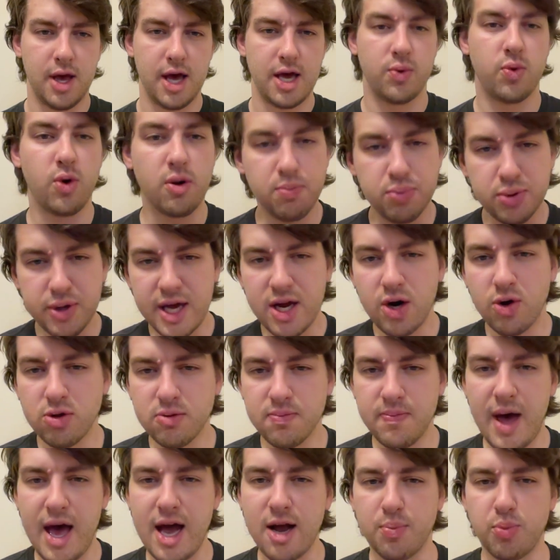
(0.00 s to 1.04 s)
And what plain old
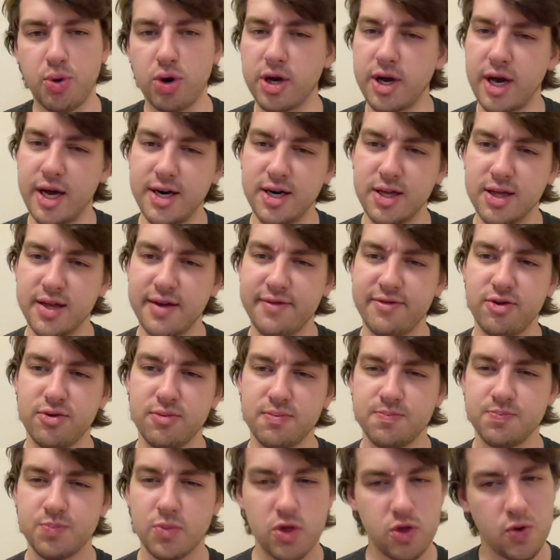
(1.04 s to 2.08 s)
MacBook can deliver.
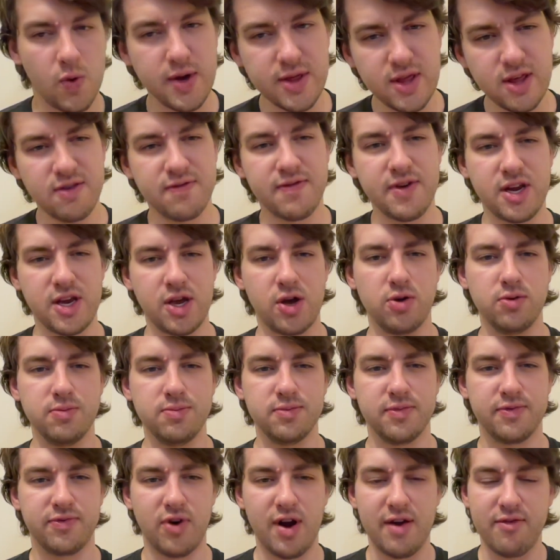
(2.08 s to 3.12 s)
Throughout this video,
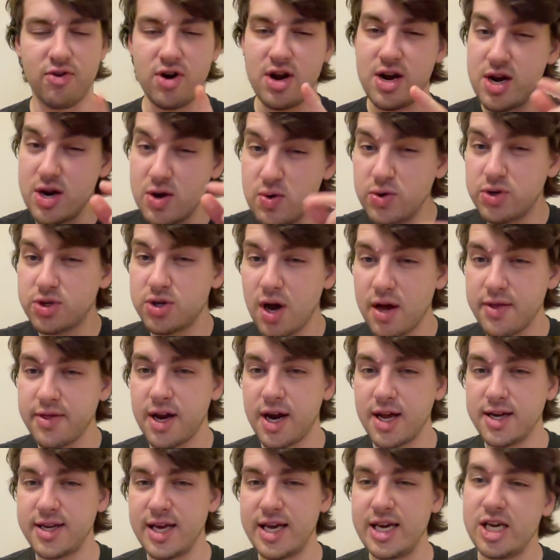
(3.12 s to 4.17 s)
for every new shot that
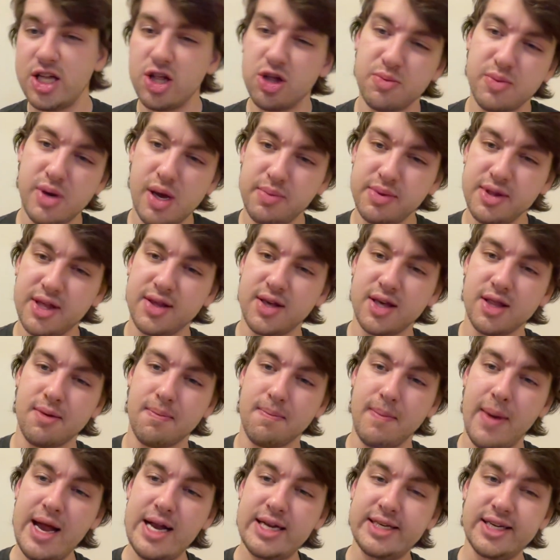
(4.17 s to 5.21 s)
I take, you'll be able to see the
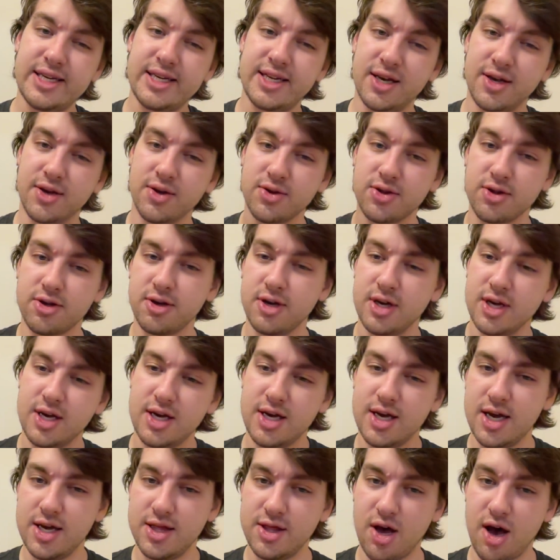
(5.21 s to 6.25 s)
mic details
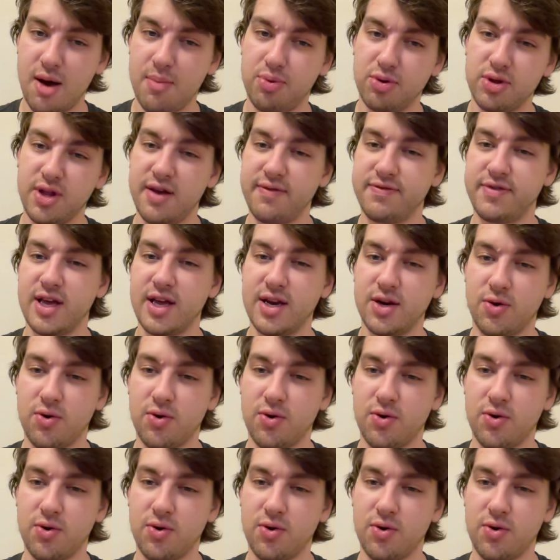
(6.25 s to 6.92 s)
in the upper left-hand